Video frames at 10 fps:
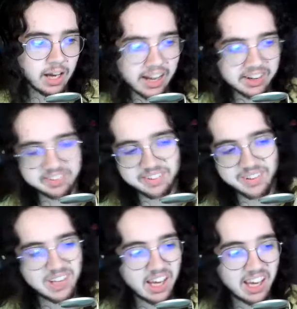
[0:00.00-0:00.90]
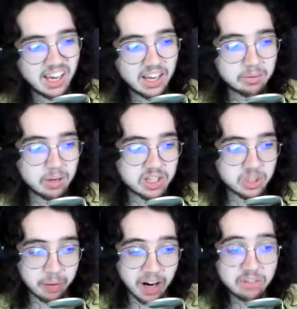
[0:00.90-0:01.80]
I it, it
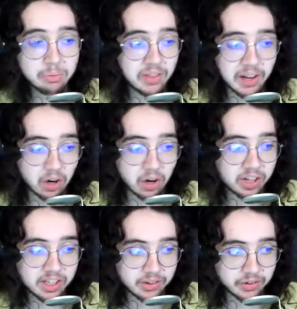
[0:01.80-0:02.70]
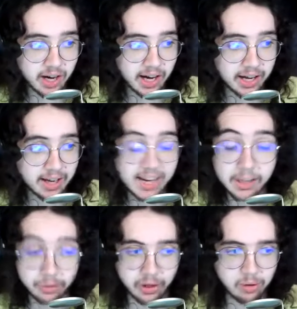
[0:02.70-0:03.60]
surprised me that Guardians got
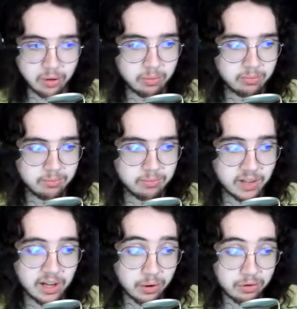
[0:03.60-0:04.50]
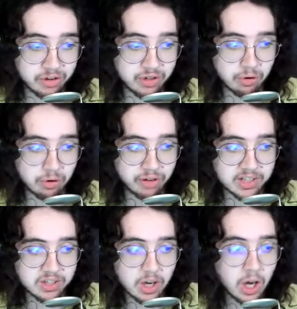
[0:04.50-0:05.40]
anything, let alone mm-hmm. visual
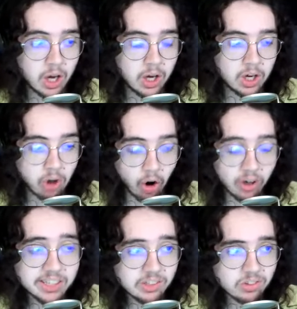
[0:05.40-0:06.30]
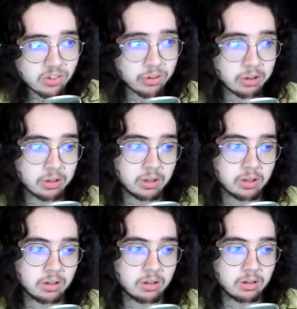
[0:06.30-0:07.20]
effects. Guardians
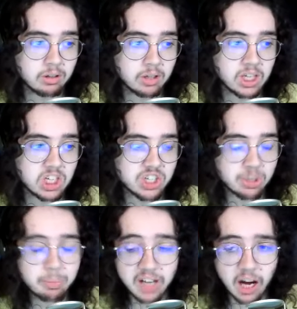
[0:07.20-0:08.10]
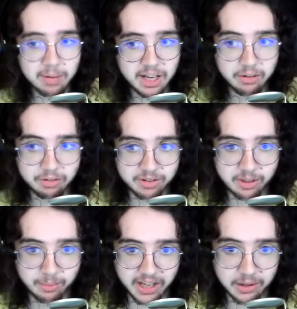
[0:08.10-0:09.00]
should be nominated for
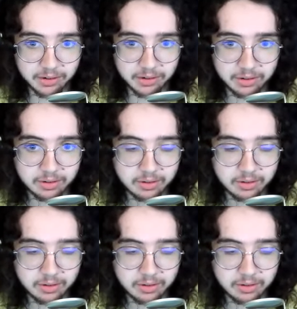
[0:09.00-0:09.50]
something else.